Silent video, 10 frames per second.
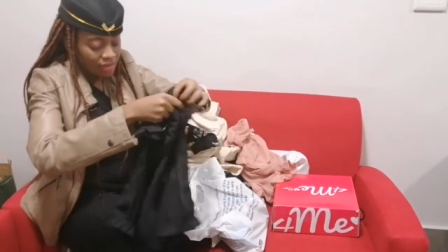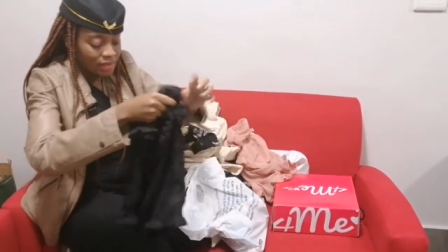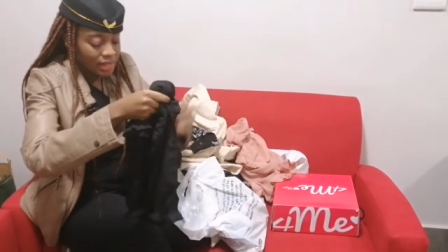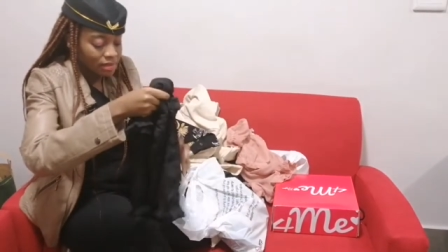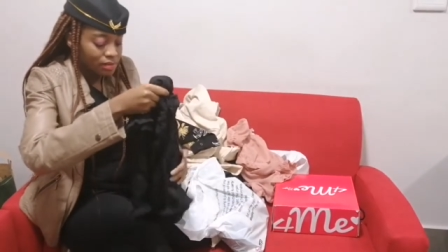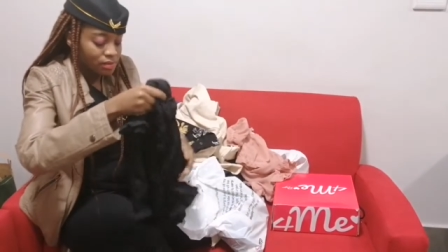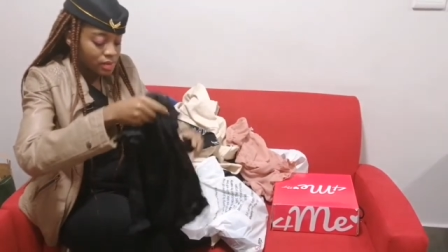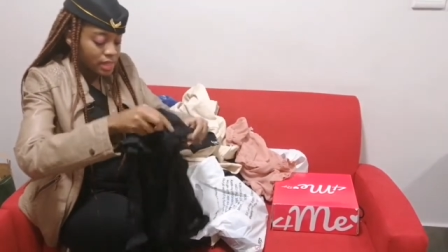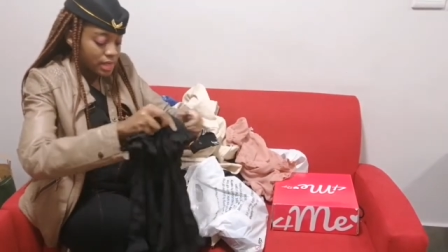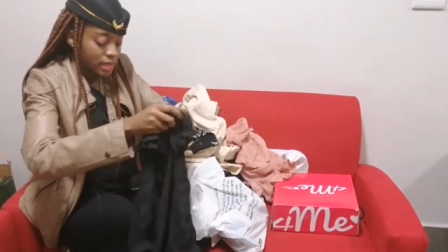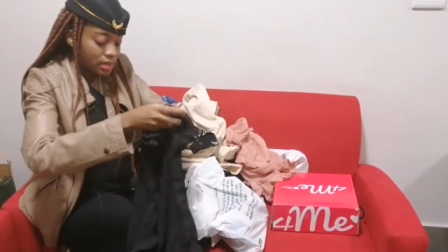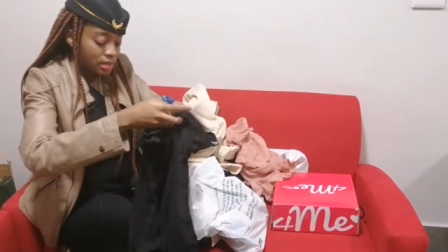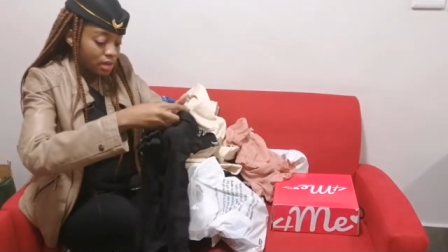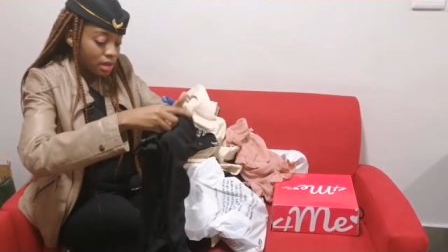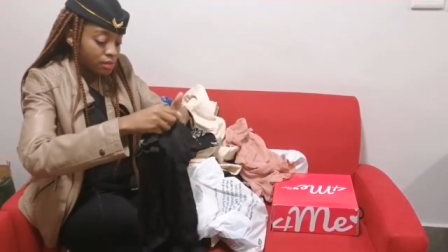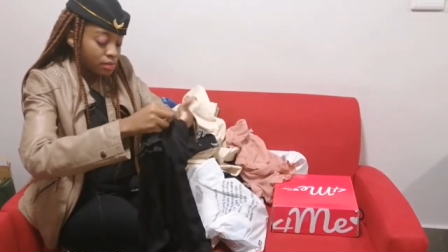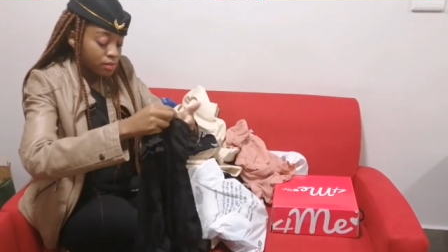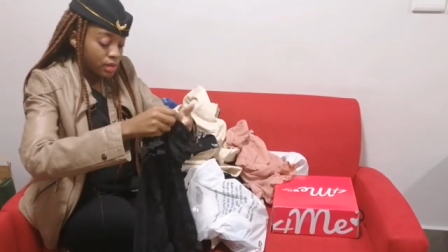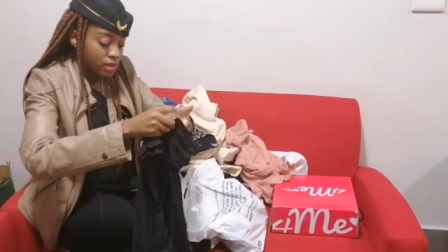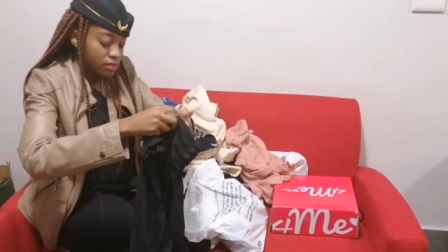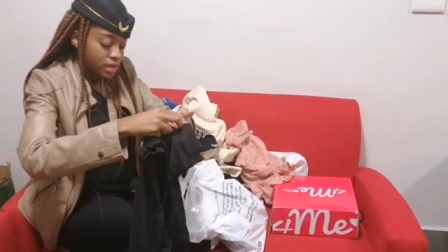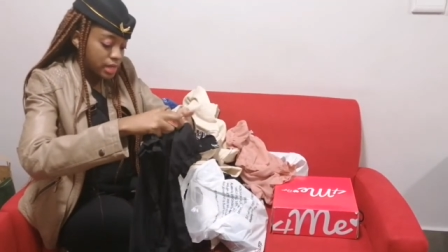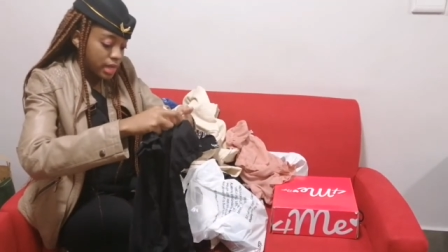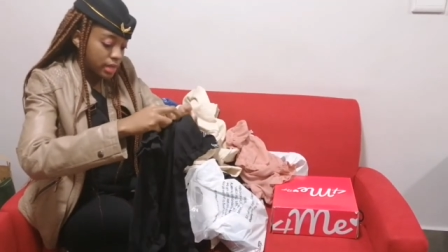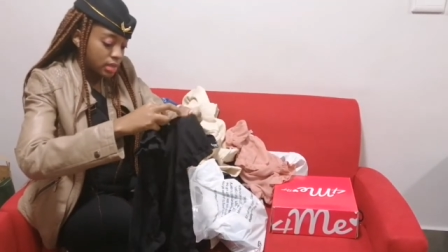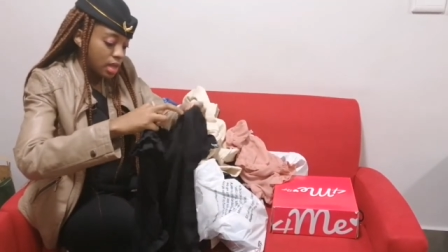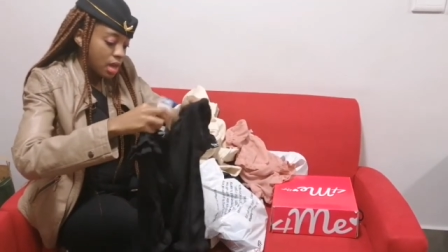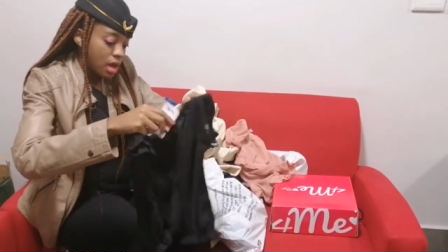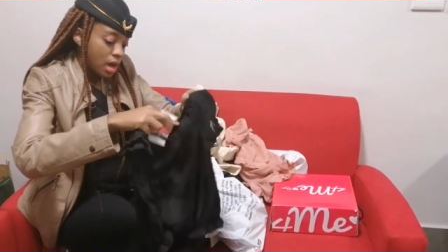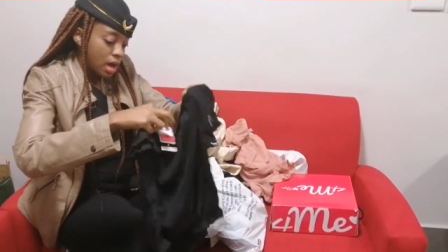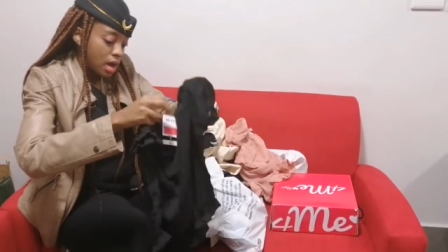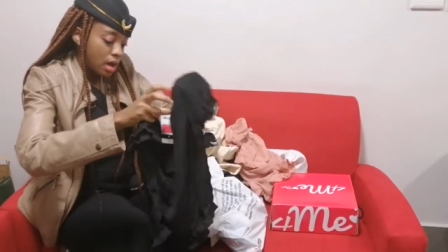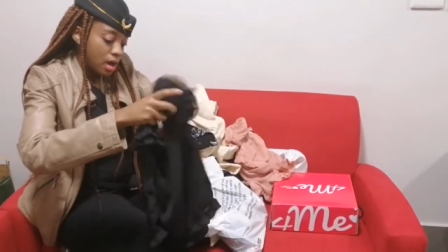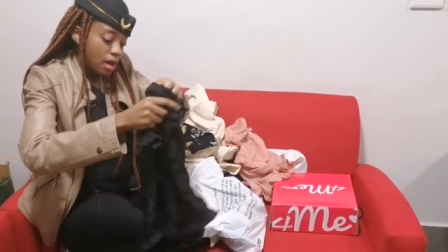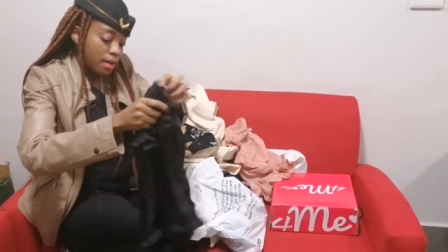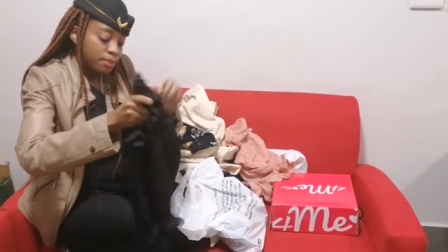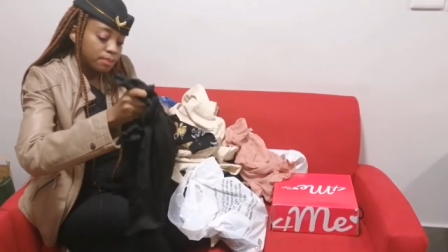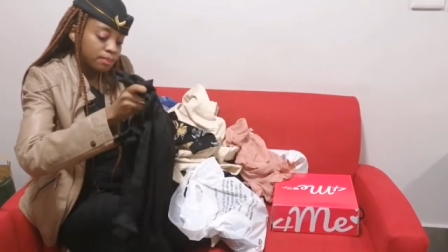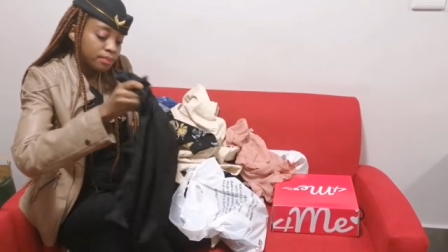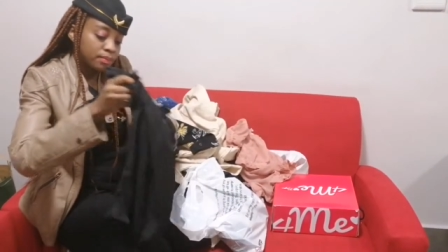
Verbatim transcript: I feel like they're really nice. They are really, really nice. Um...